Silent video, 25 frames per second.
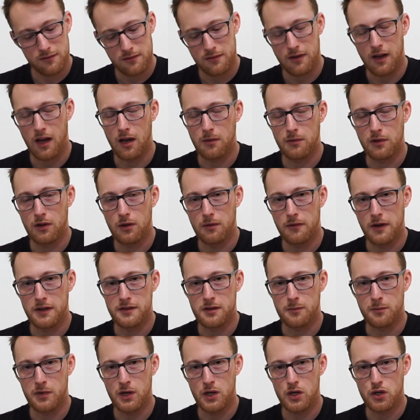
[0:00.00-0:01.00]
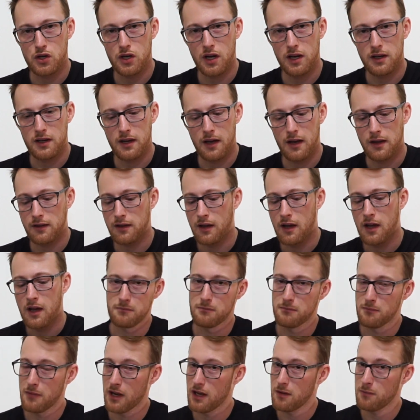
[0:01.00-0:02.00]
I will always appreciate that.
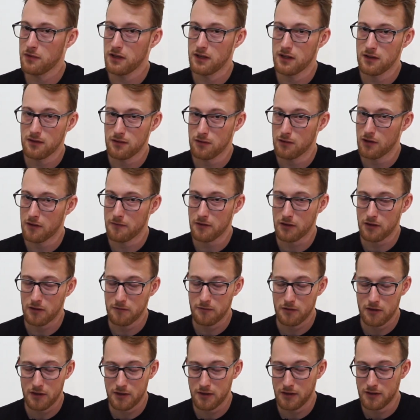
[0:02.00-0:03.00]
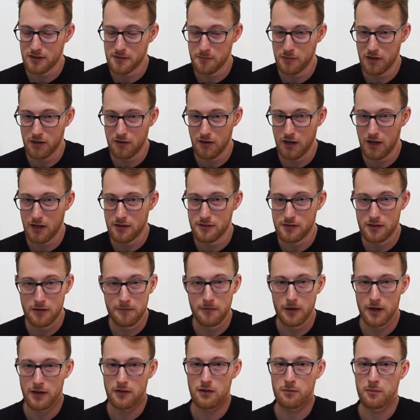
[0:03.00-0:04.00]
Maybe you have a different experience,
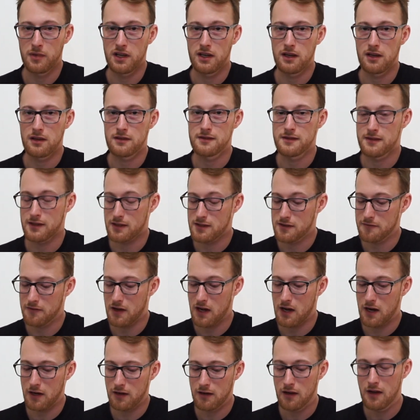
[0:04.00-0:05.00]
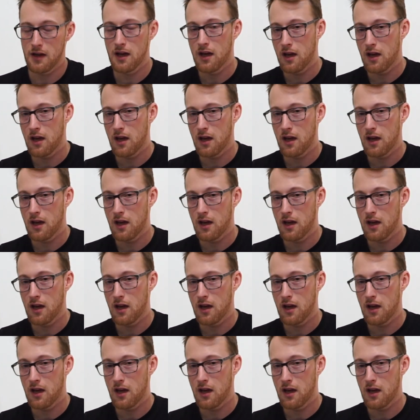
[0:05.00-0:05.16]
different opinions, that's fine.